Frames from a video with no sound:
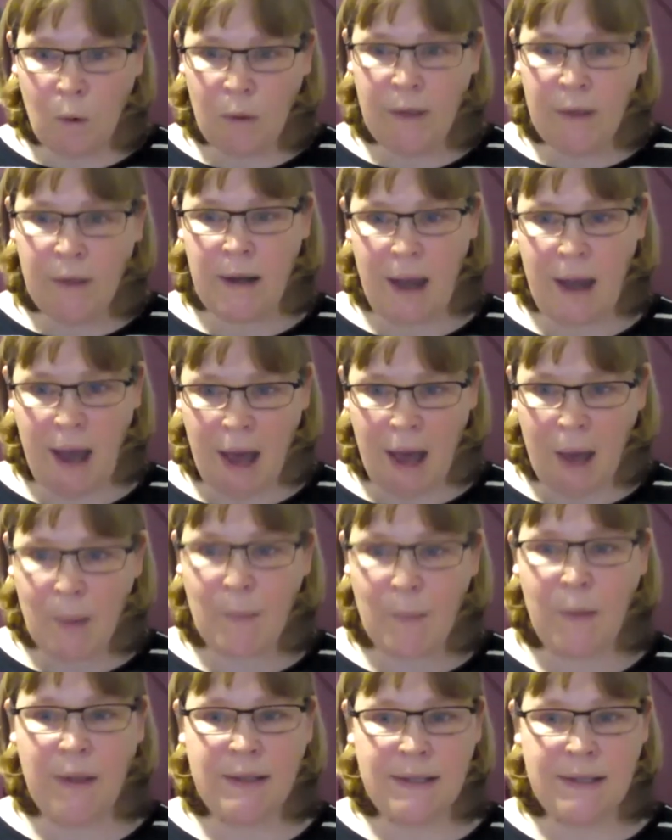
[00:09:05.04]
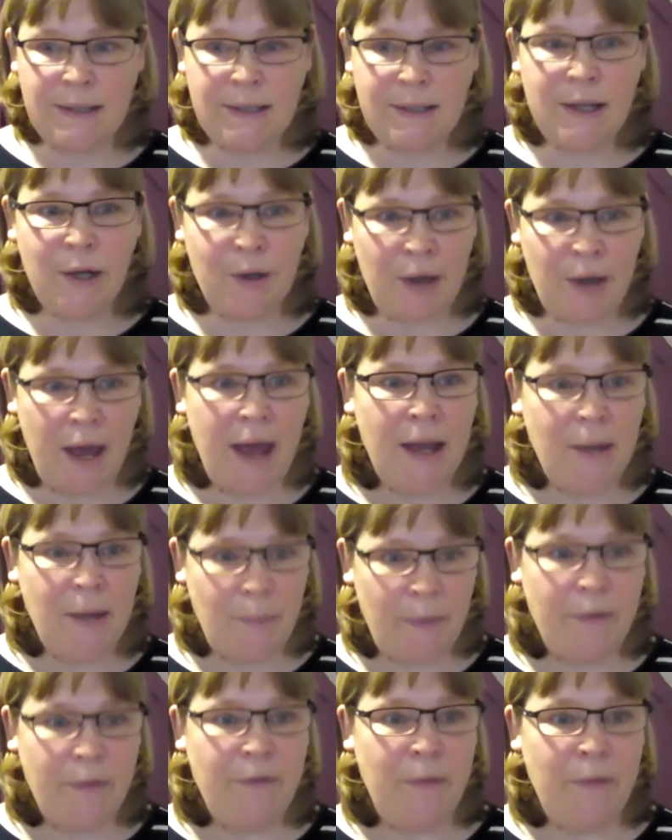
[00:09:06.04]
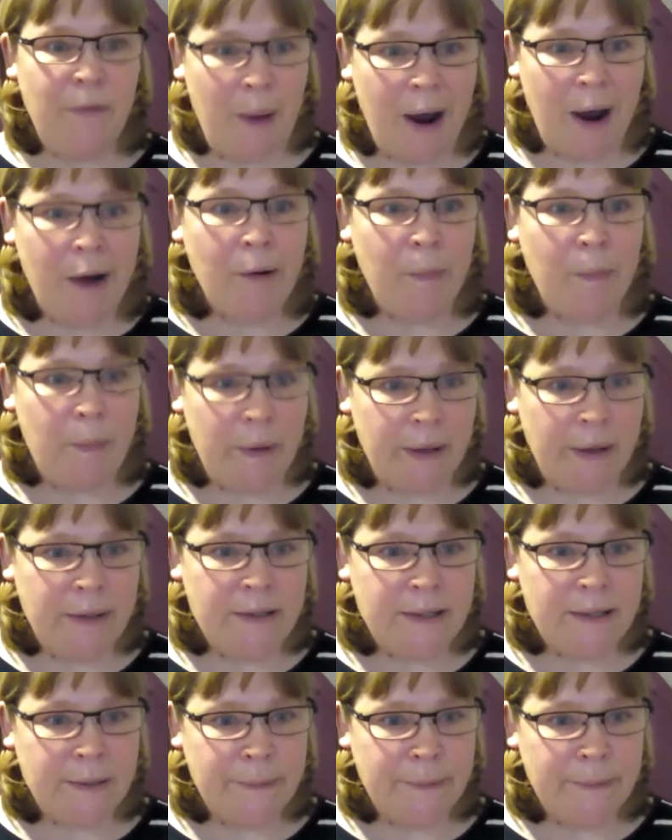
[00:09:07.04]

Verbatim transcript: than happy to stick your head above the parapet.